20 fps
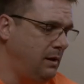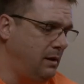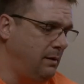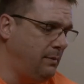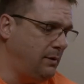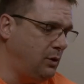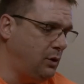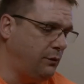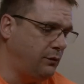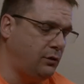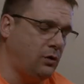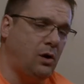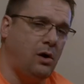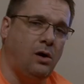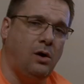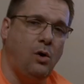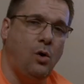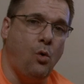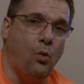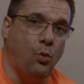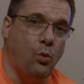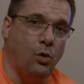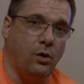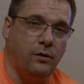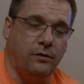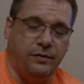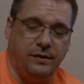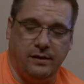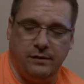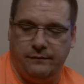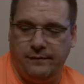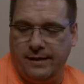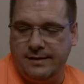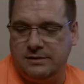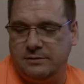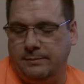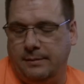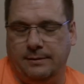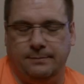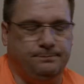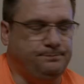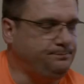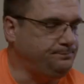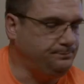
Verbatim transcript: But overall, worth the investment.